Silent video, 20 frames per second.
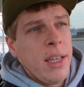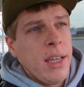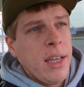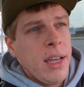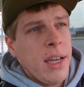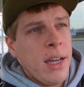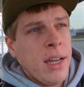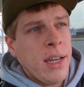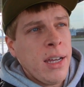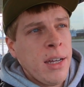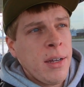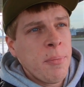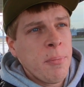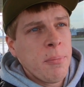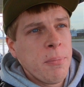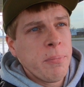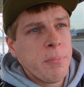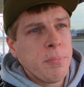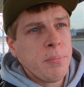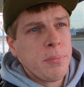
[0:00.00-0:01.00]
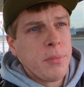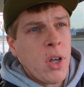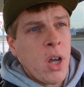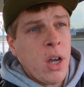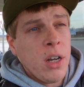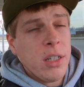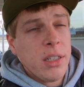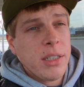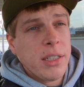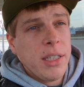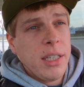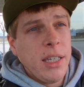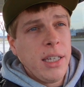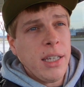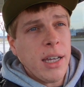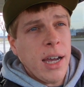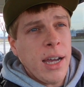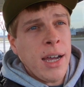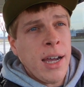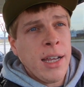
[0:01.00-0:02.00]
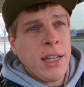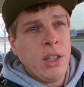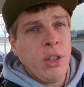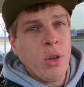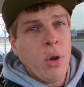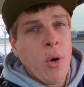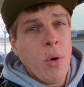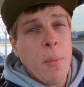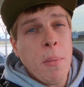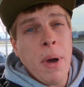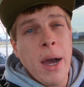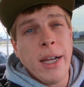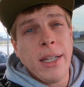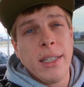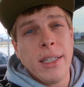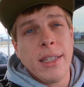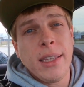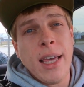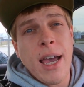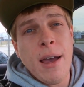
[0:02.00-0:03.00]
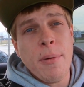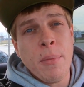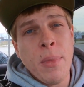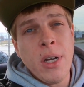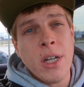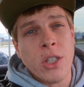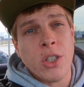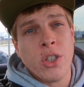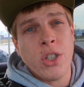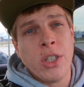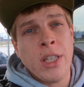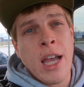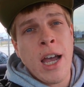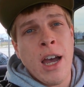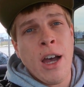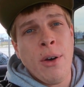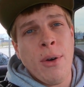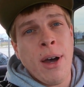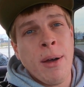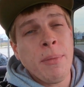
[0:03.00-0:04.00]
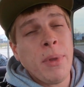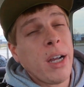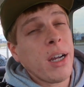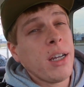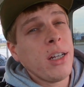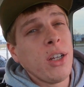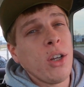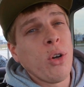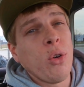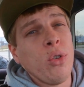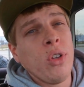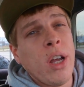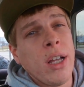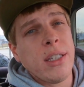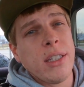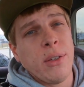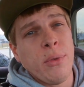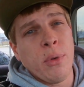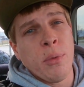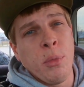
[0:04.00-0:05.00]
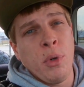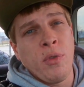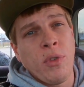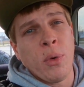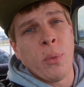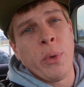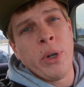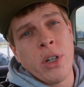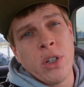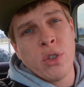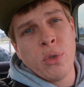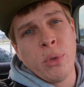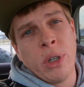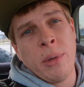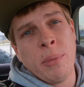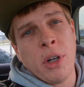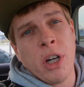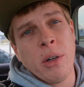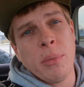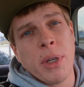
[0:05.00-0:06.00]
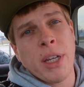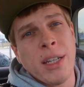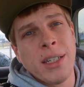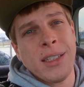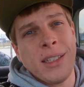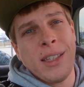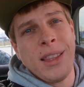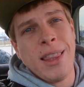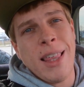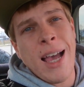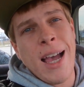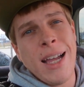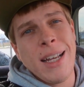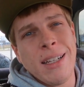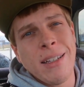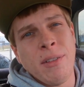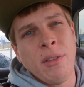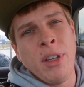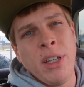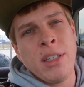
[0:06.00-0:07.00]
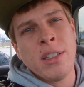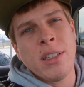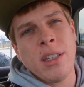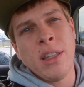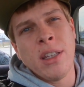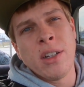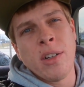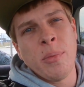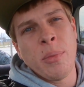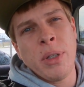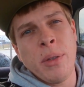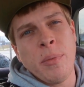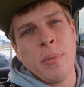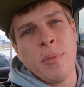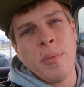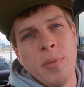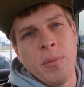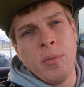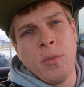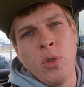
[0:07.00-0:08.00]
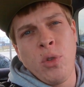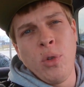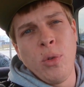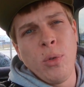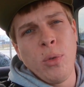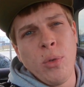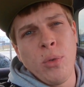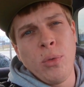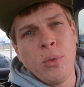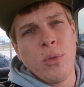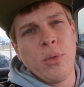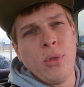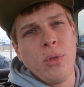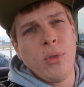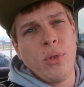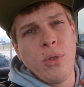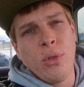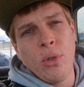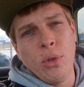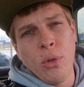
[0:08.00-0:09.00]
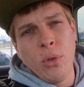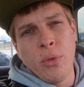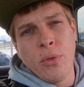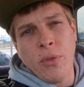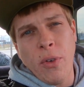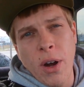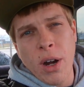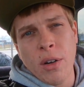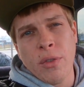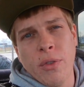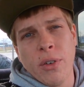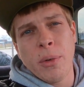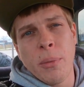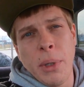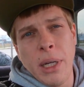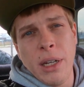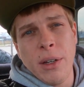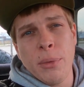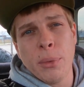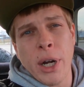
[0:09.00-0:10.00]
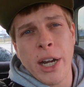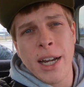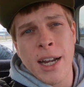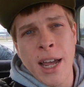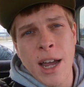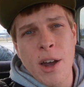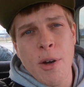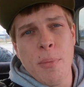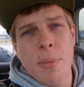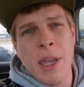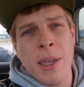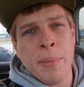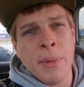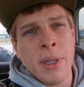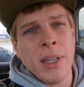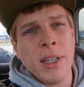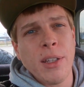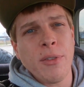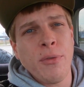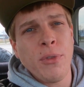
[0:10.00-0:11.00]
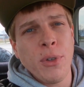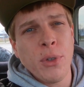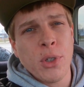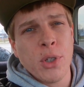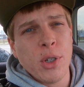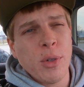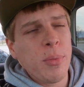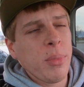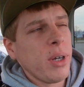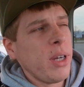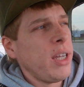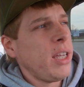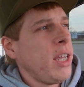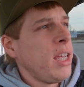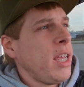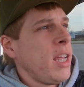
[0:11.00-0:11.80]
Honestly, I don't mind it that much. Now, I'm not going to go nuts and remove the rear sway bar, because that is a little bit too far for me right now, maybe in the future, but